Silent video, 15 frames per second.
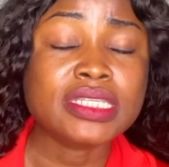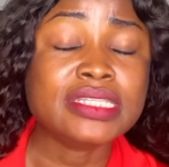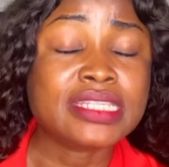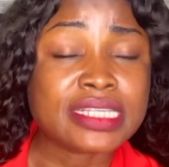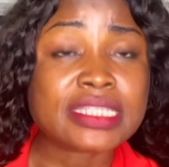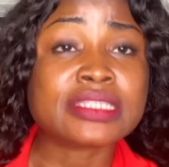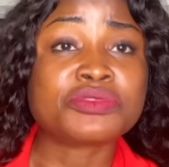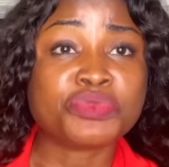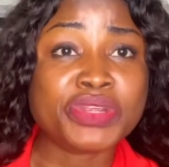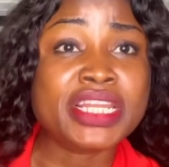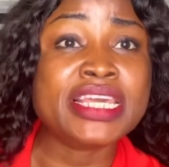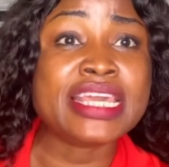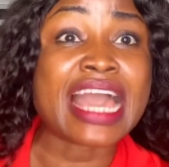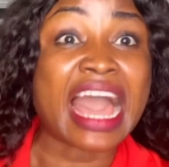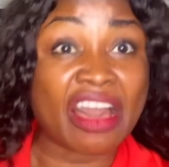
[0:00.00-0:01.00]
this is
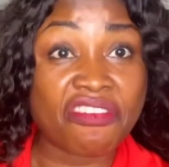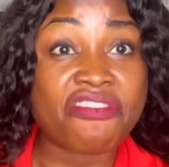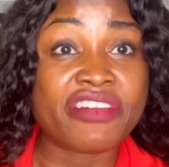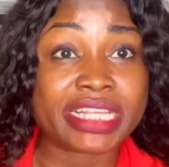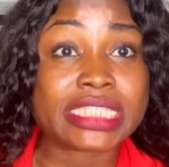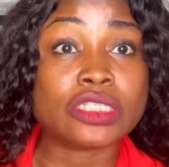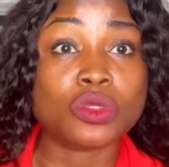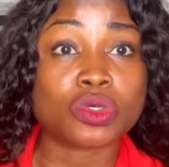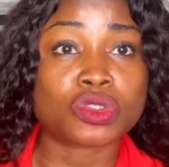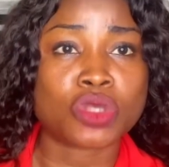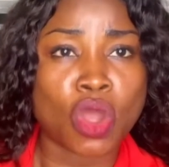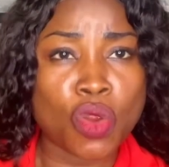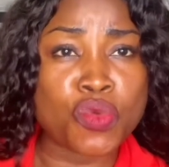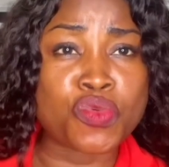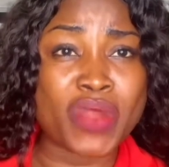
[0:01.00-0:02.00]
really affecting us
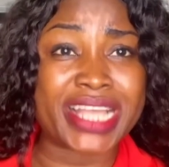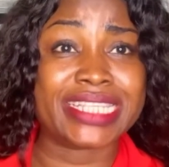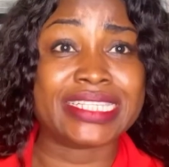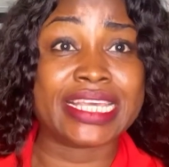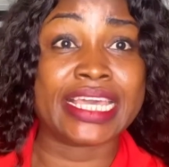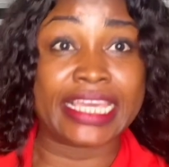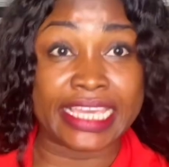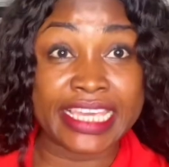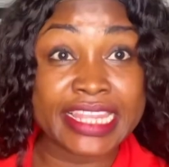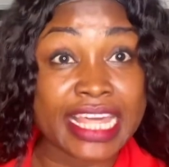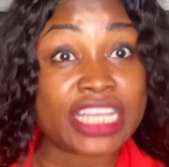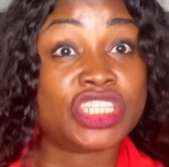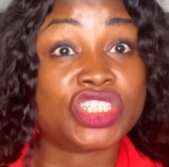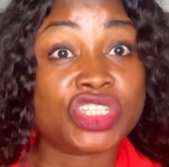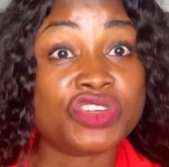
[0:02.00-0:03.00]
right here in
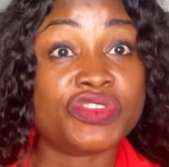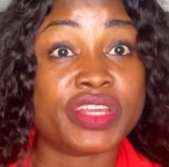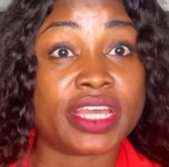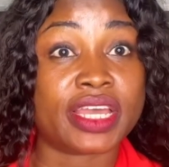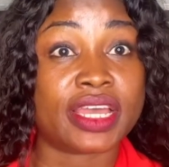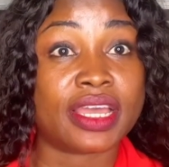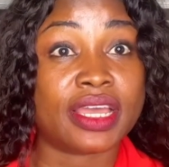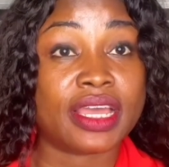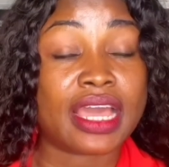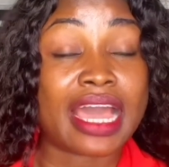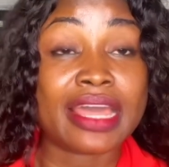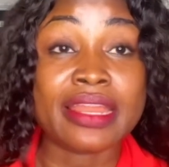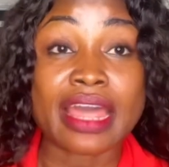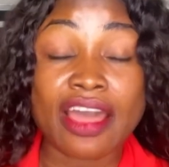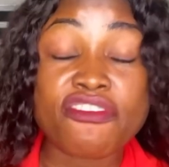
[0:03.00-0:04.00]
Nigeria
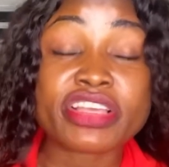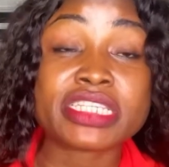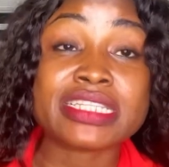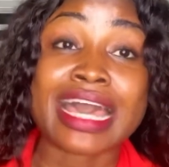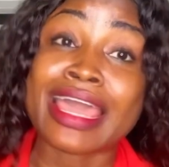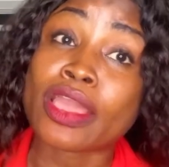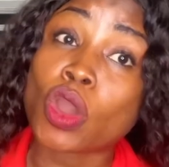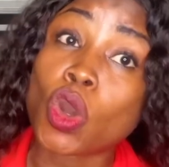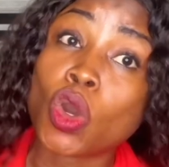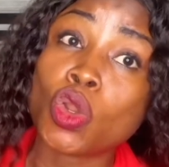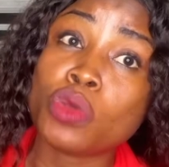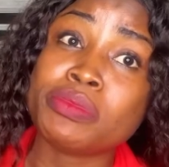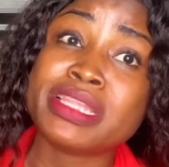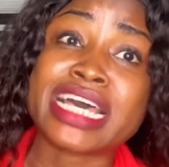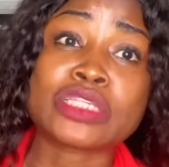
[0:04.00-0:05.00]
and affecting our
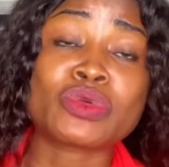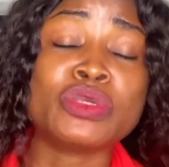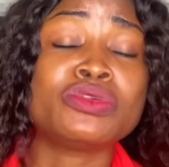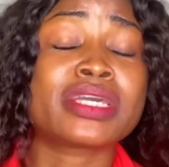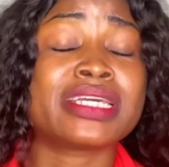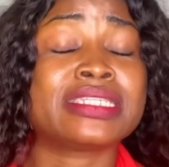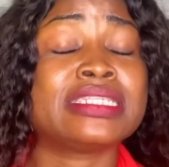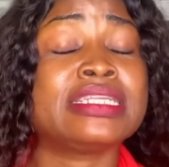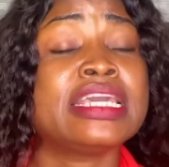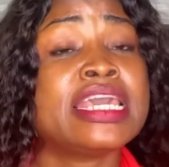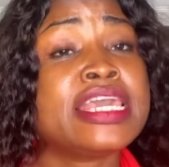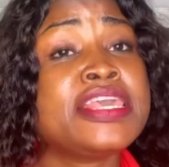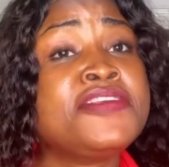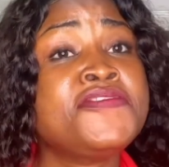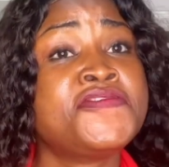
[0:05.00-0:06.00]
economy. That's why you can see
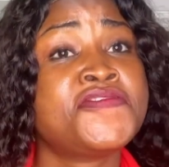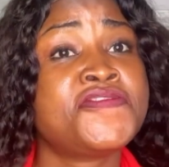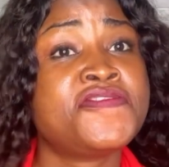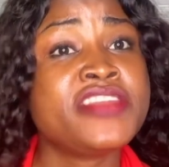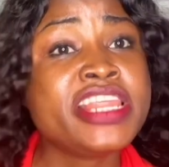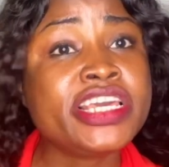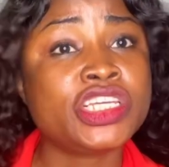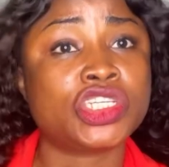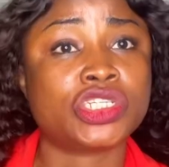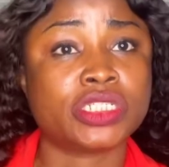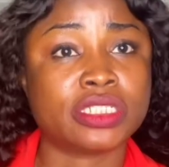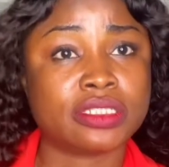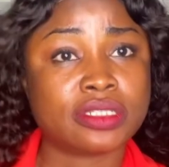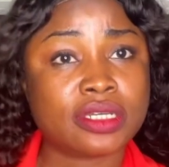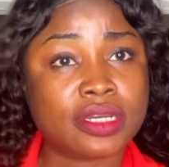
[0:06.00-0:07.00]

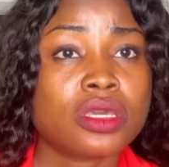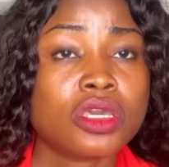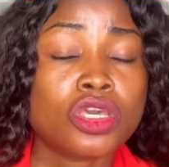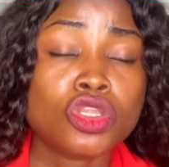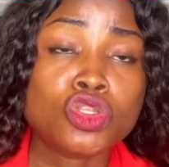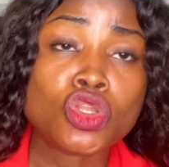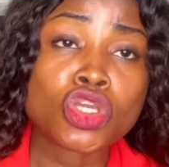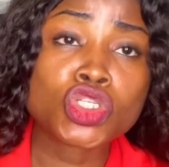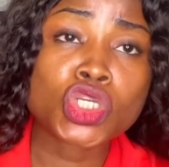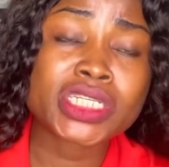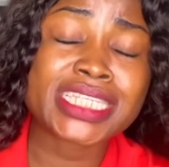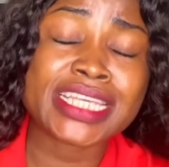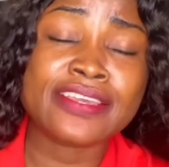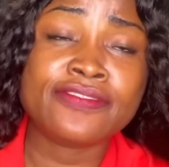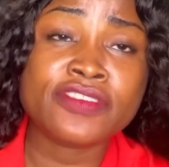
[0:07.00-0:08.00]
inflation. Not
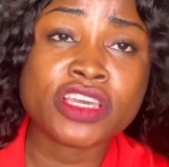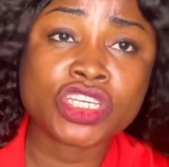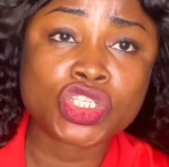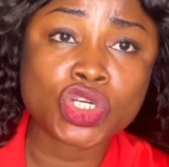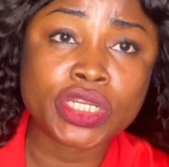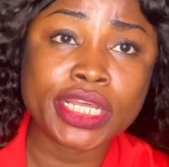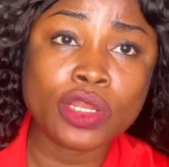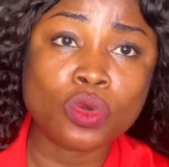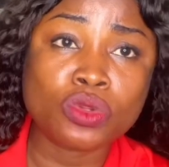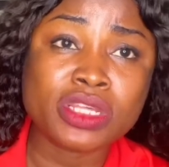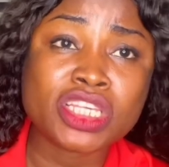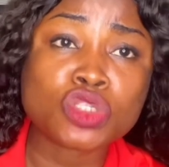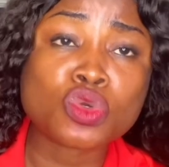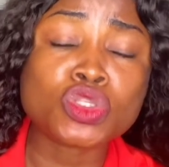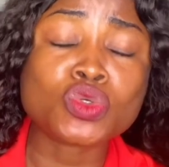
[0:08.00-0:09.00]
just aviation alone,
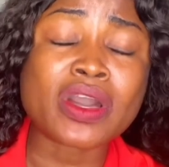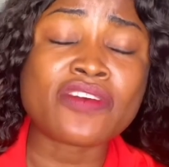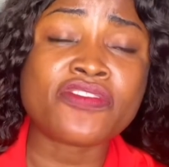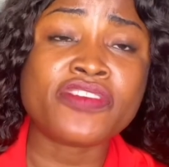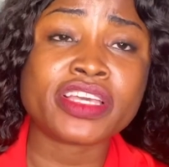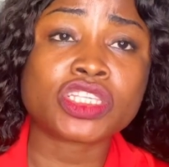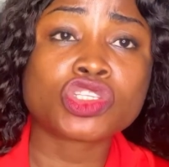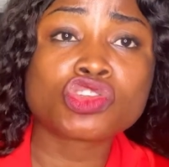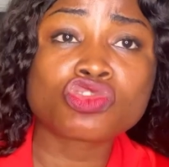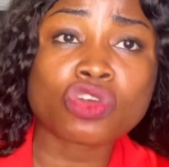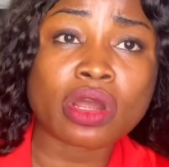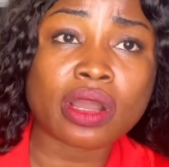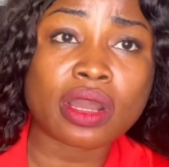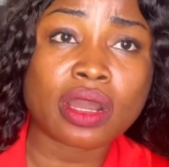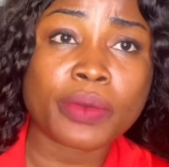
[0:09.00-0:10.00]
it's going to affect
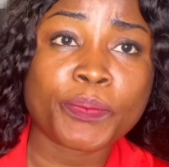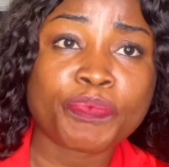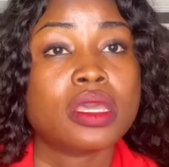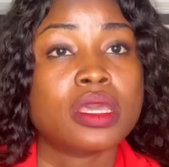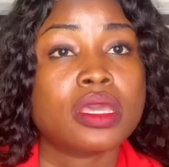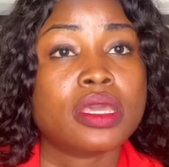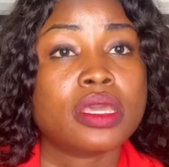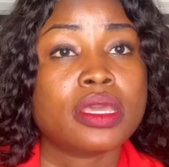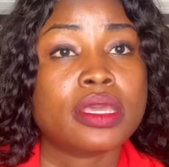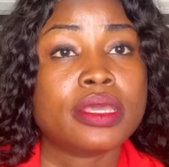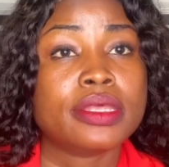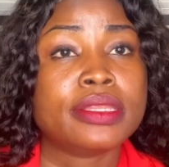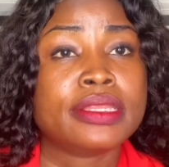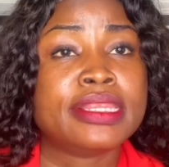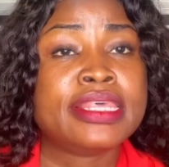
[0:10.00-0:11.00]
truck.
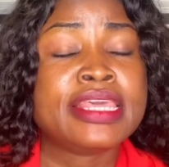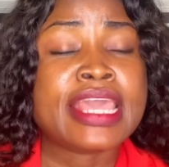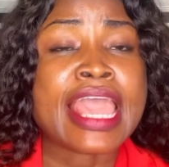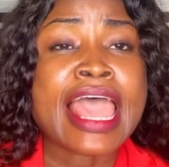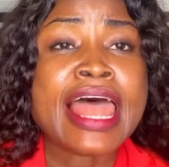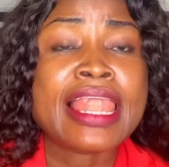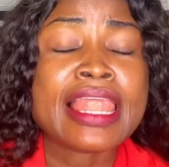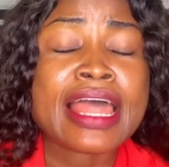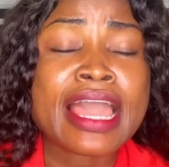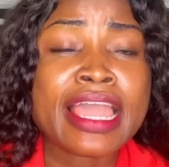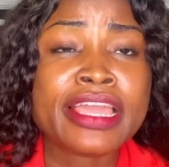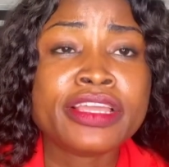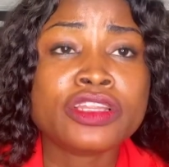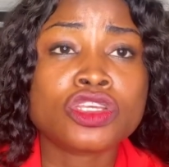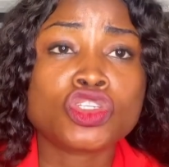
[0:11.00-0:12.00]
The
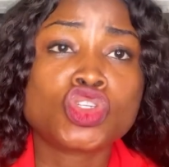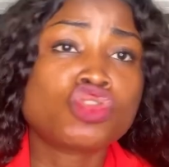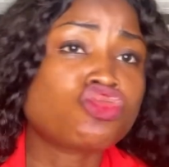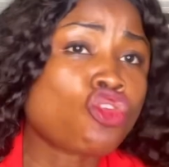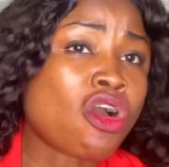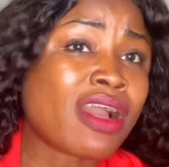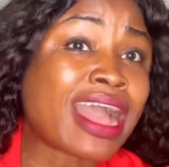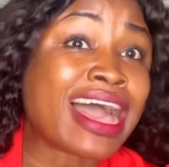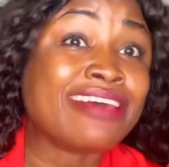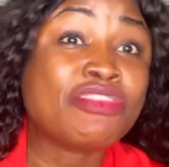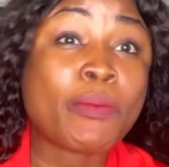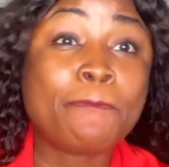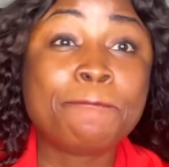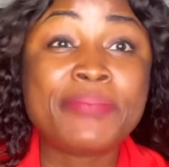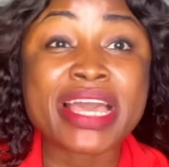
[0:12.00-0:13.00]
airline, the truck are the
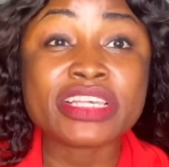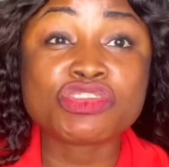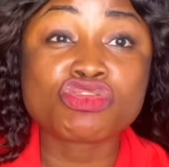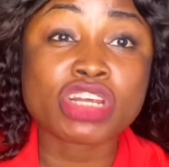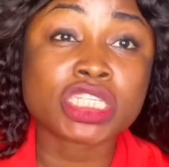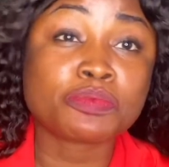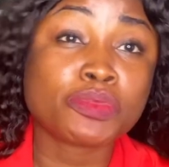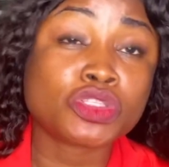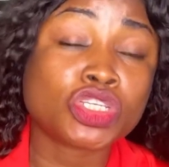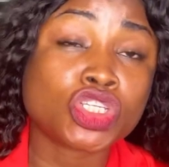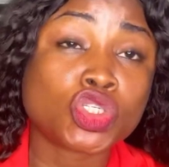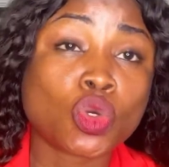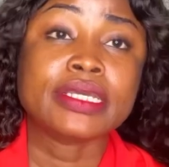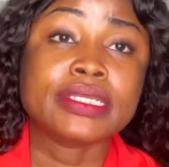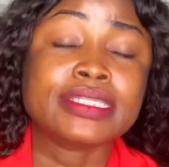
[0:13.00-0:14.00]
best
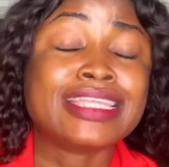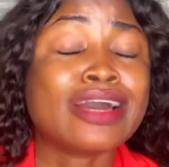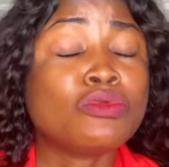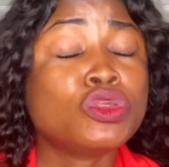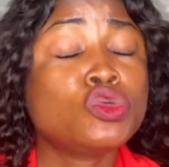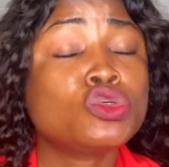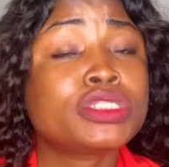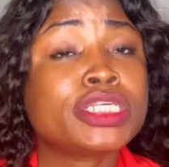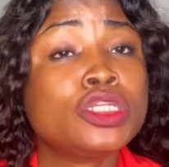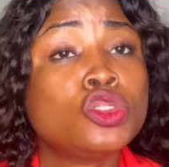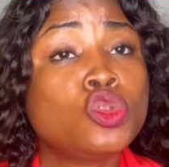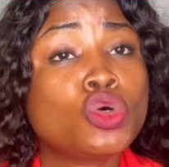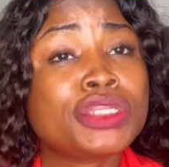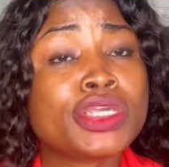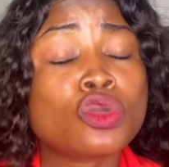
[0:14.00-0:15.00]
transportation that we use in
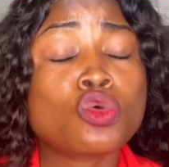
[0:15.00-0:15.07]
loading